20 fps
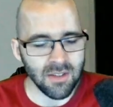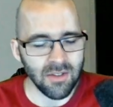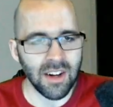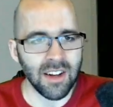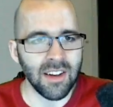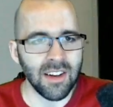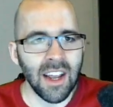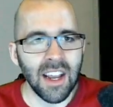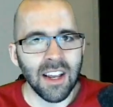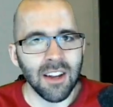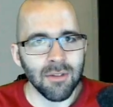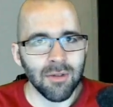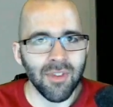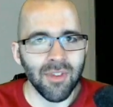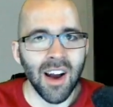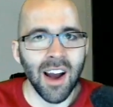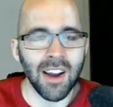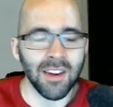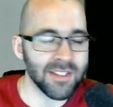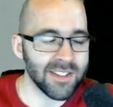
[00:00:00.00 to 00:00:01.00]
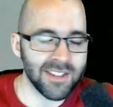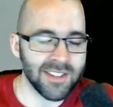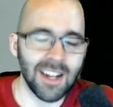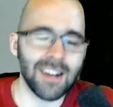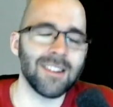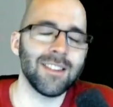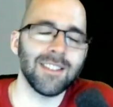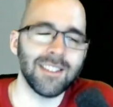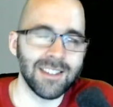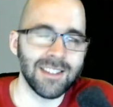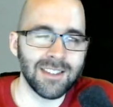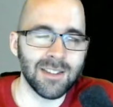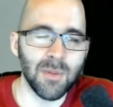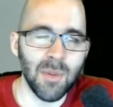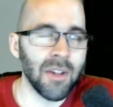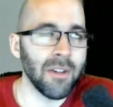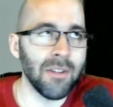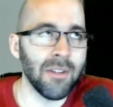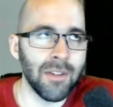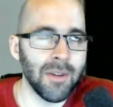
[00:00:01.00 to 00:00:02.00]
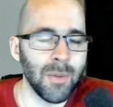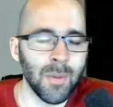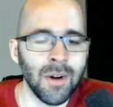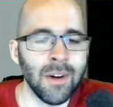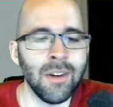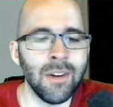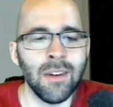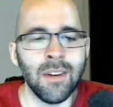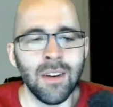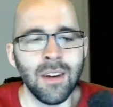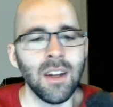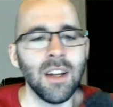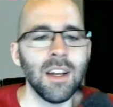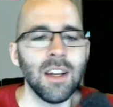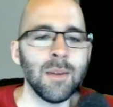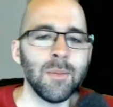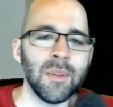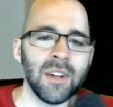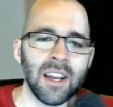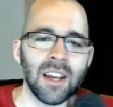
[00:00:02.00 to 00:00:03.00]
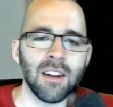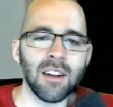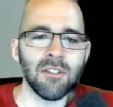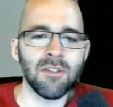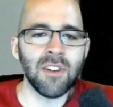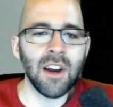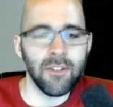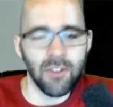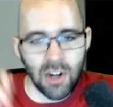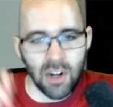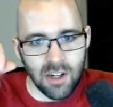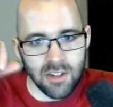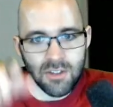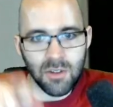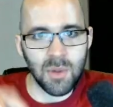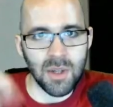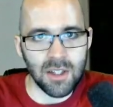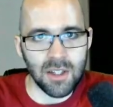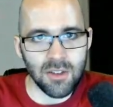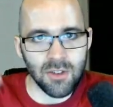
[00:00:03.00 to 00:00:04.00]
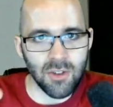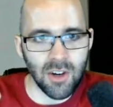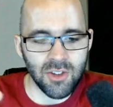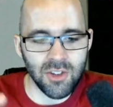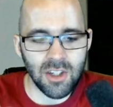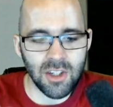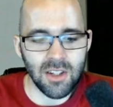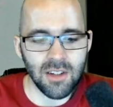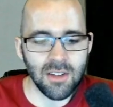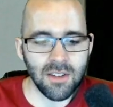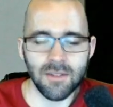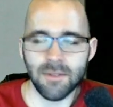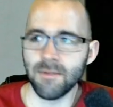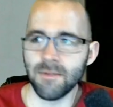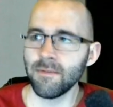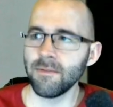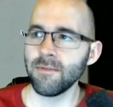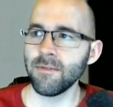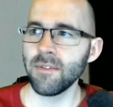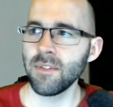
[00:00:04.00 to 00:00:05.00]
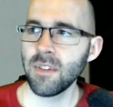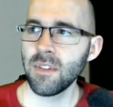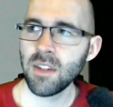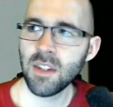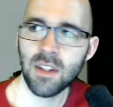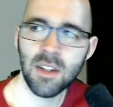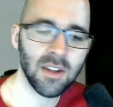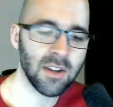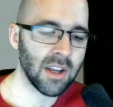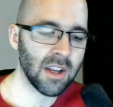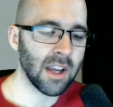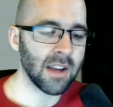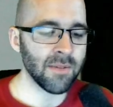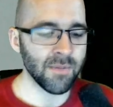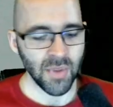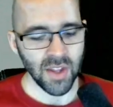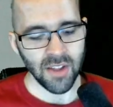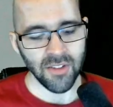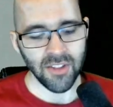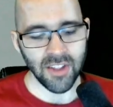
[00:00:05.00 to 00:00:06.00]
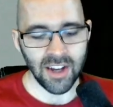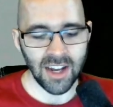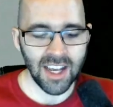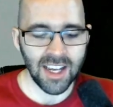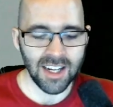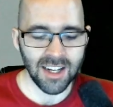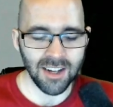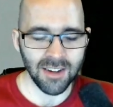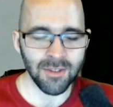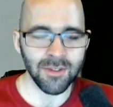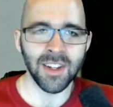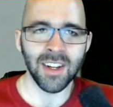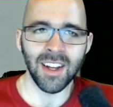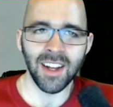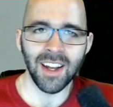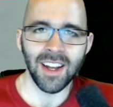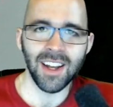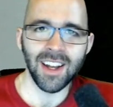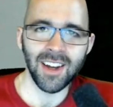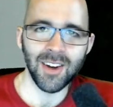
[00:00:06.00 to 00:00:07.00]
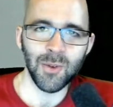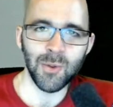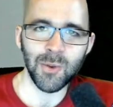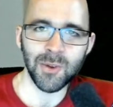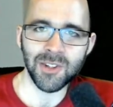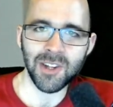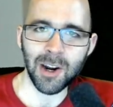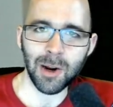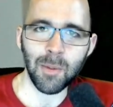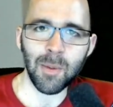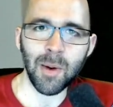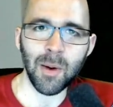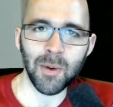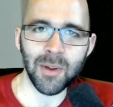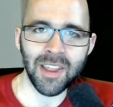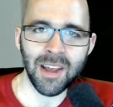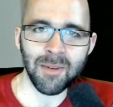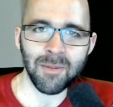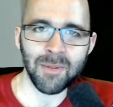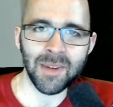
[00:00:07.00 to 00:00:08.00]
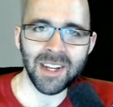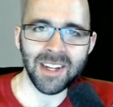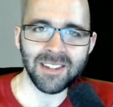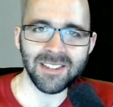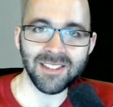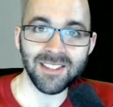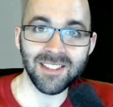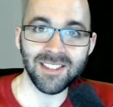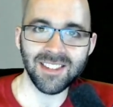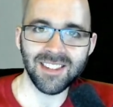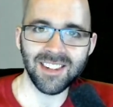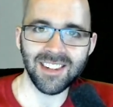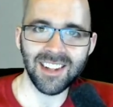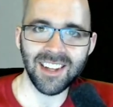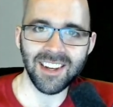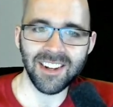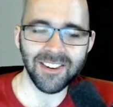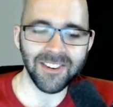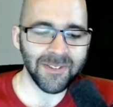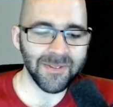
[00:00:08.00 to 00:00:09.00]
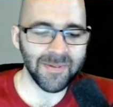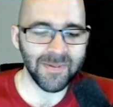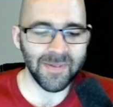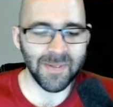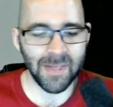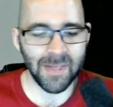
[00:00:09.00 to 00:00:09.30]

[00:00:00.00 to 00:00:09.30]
Right? -5 is technically smaller than 1, but -5 would also be a stretching. Okay. The negative, we'll talk about what that means later.